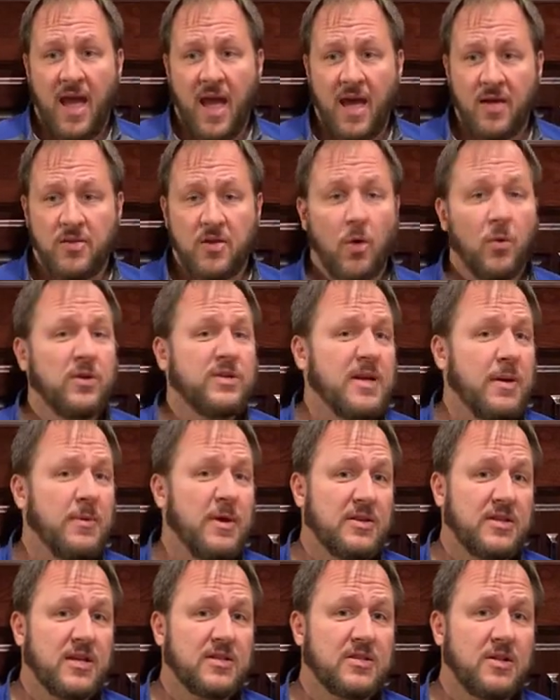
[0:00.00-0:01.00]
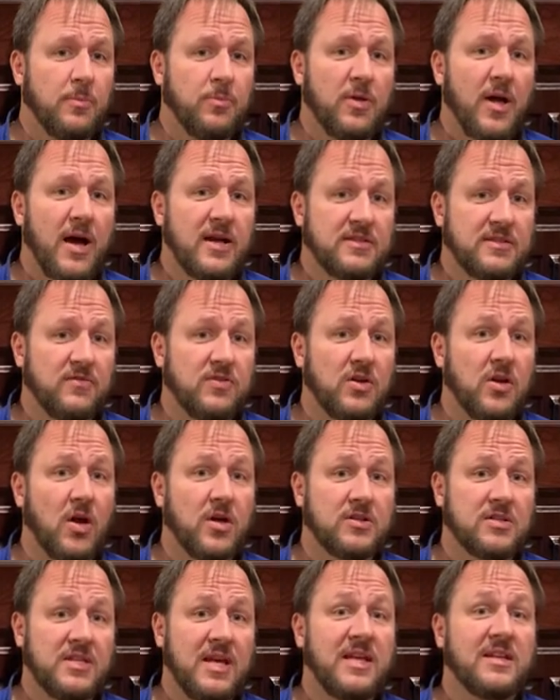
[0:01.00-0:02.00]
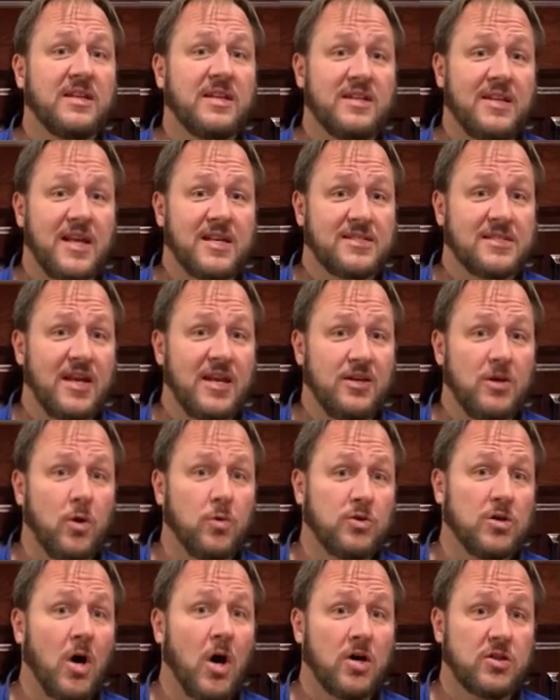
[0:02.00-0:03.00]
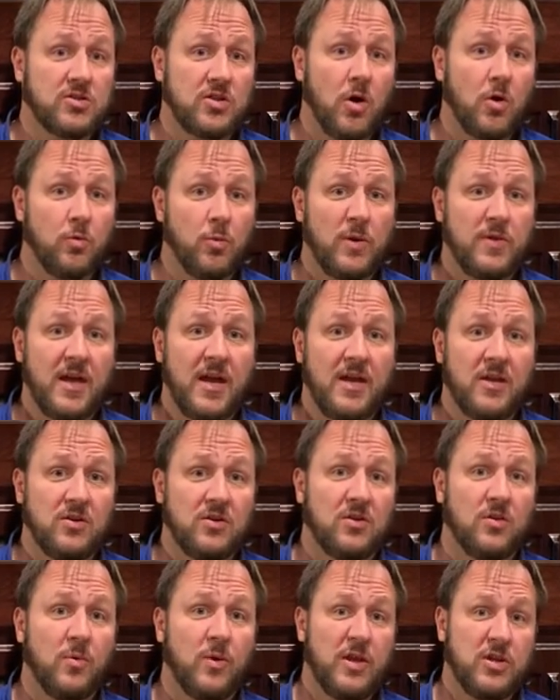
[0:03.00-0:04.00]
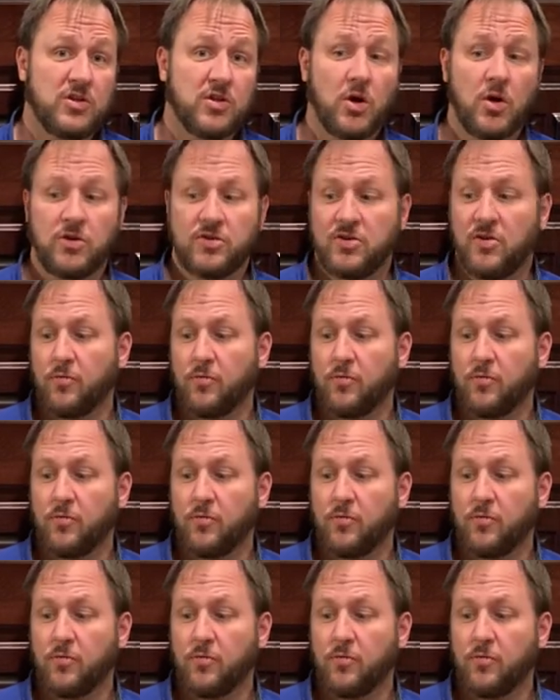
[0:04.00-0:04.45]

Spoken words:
And the only time that doesn't apply is if the dog's in a designated no dog zone when they turn.